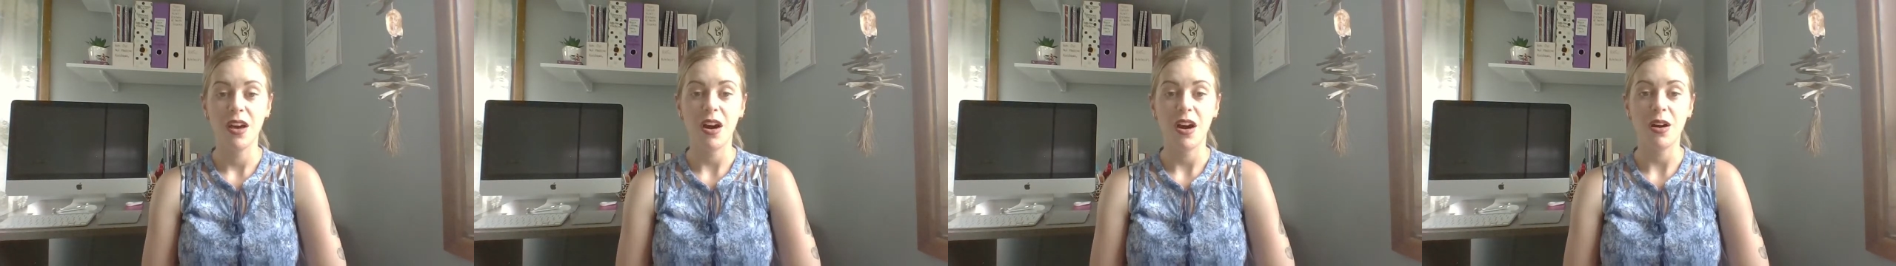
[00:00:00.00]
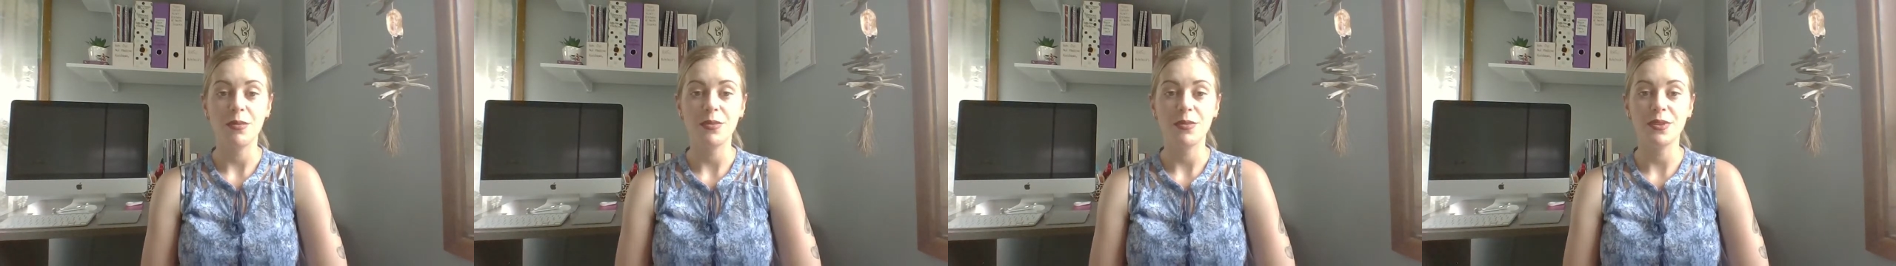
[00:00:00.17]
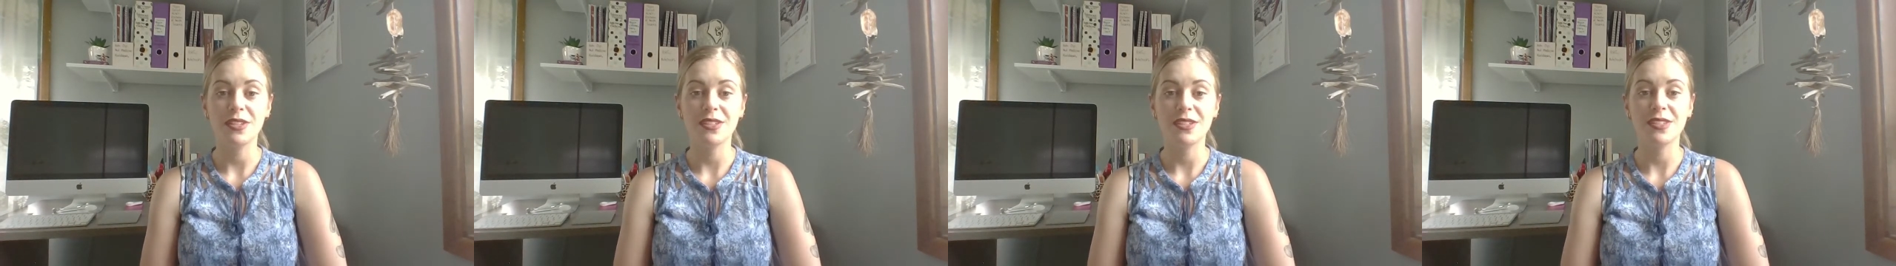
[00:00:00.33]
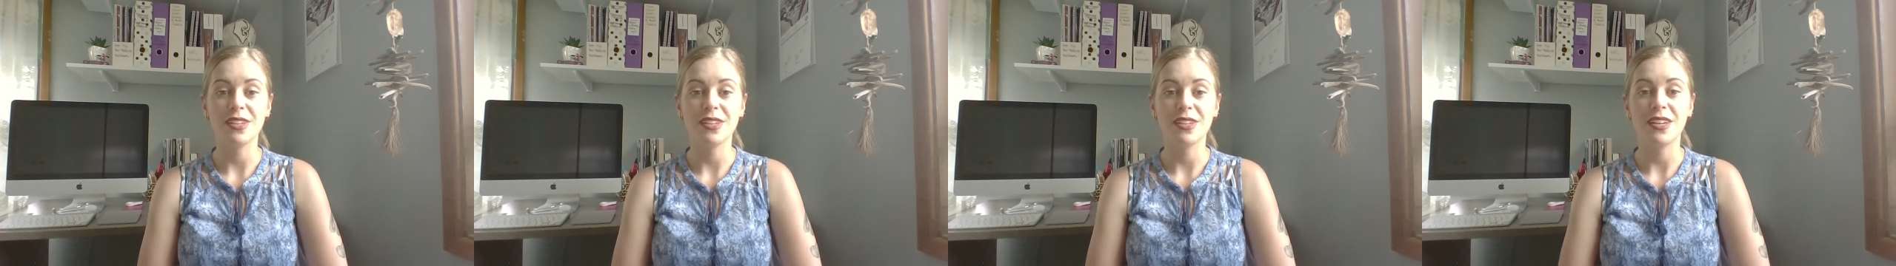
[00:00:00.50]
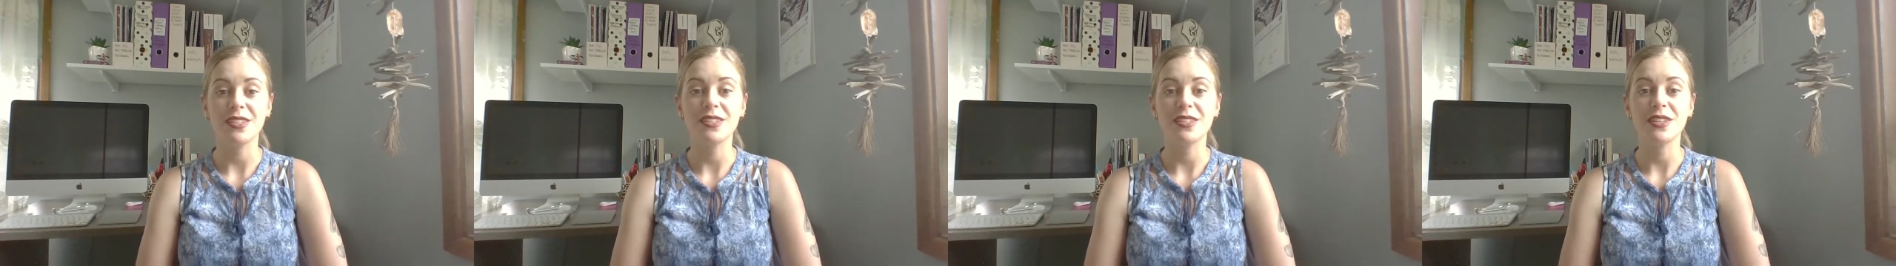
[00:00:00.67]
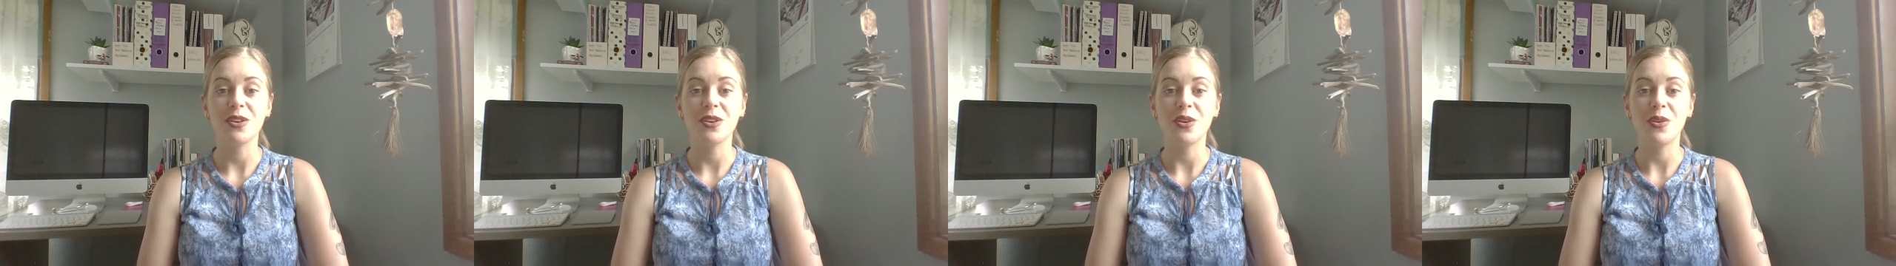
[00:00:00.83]
I'll be
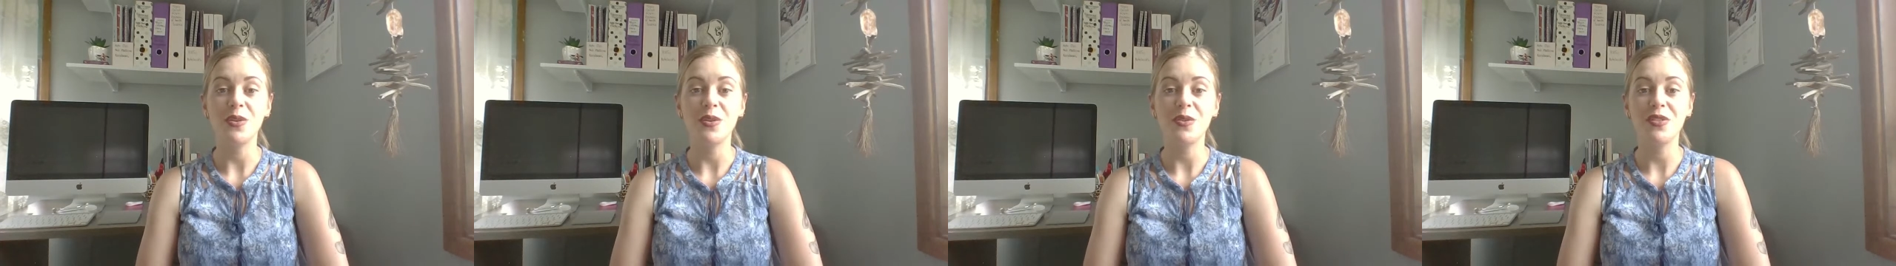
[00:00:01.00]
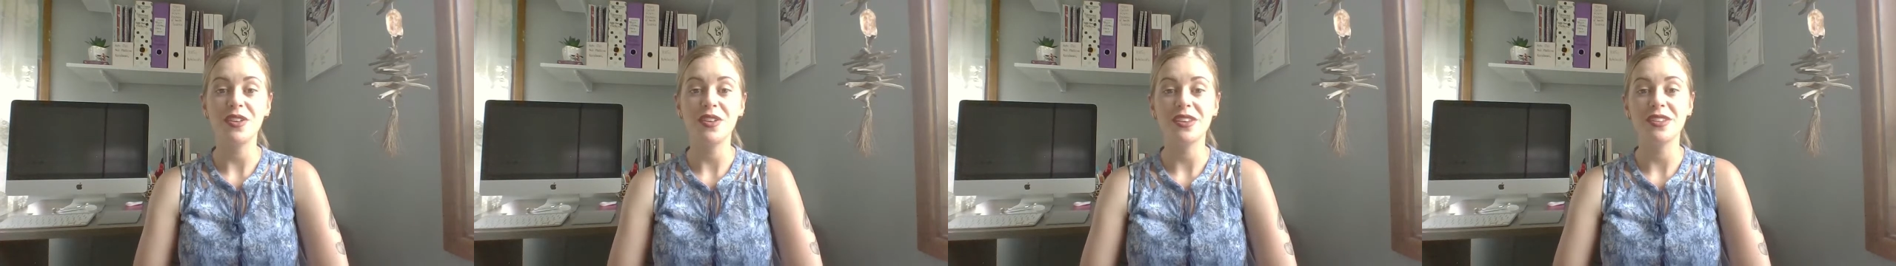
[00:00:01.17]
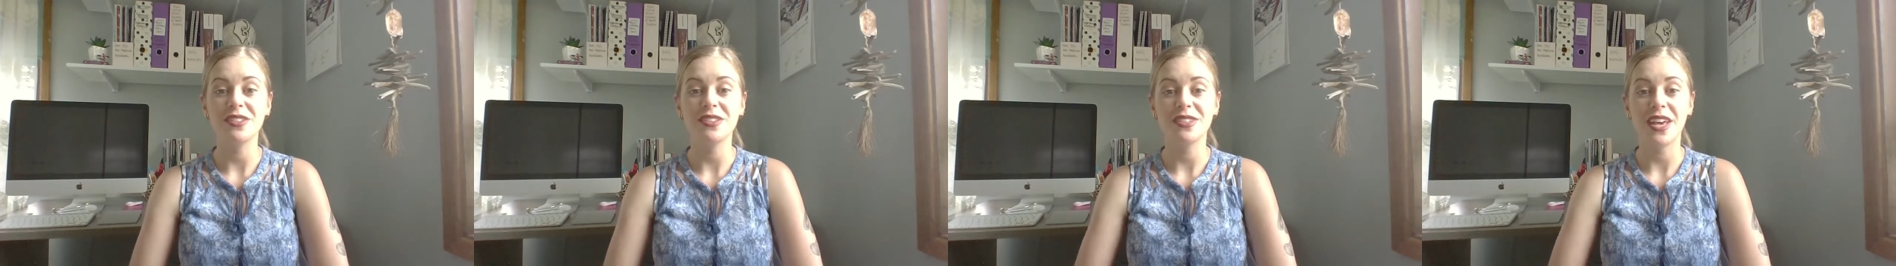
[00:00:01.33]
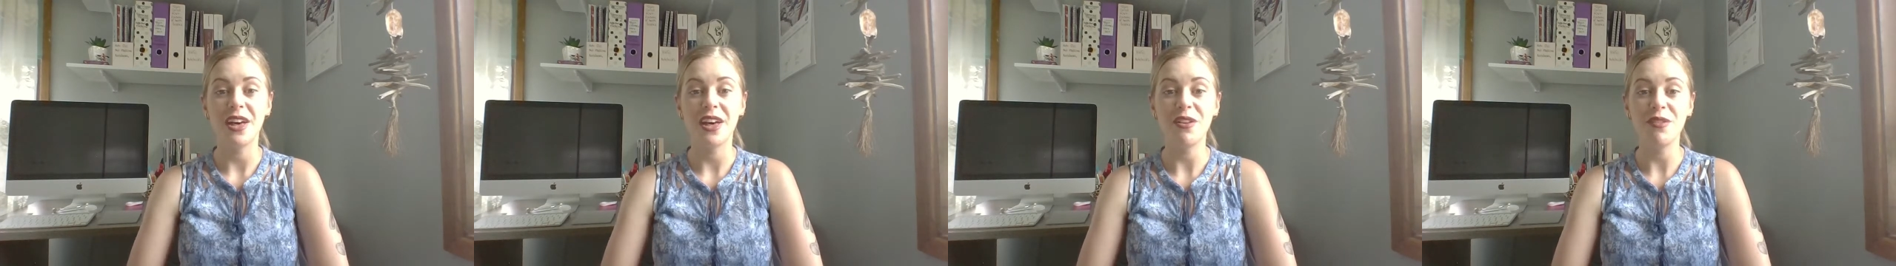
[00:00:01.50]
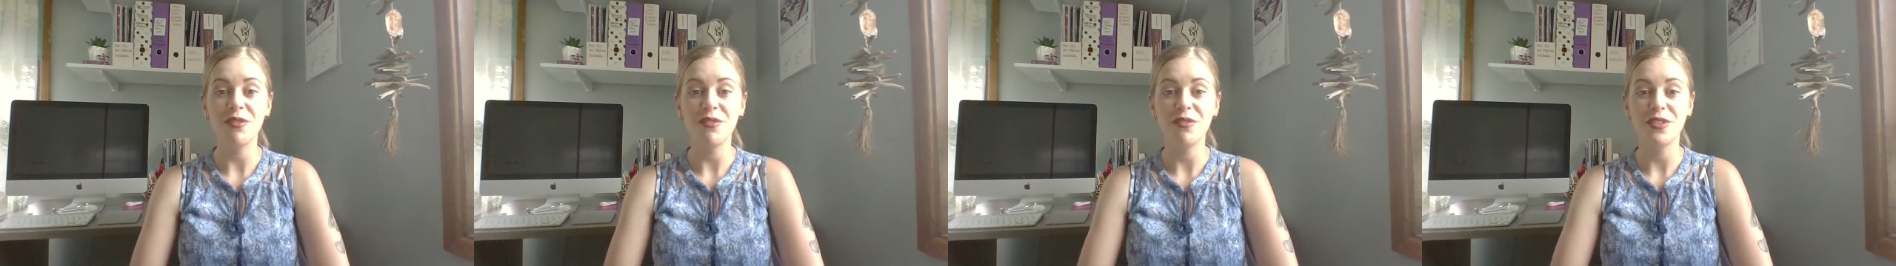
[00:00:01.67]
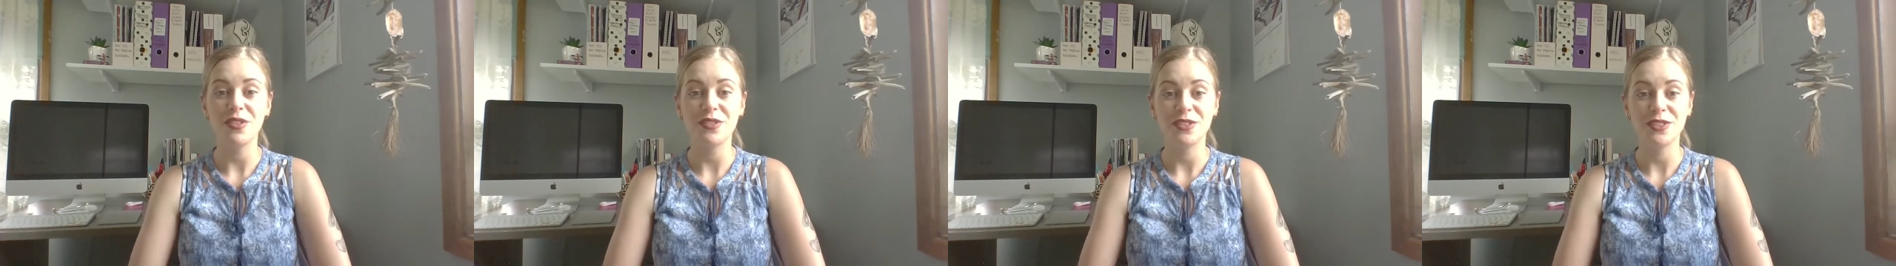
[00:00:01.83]
discussing all things
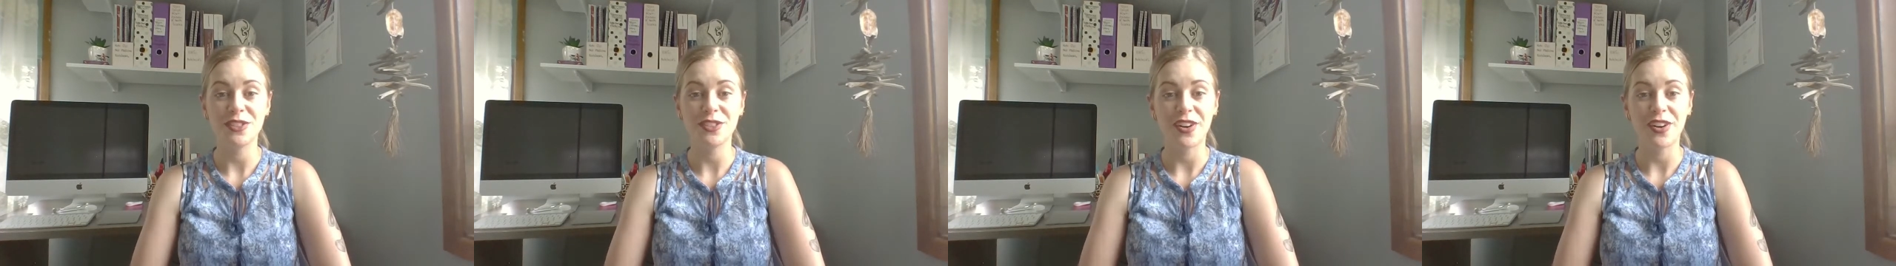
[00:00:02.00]
health,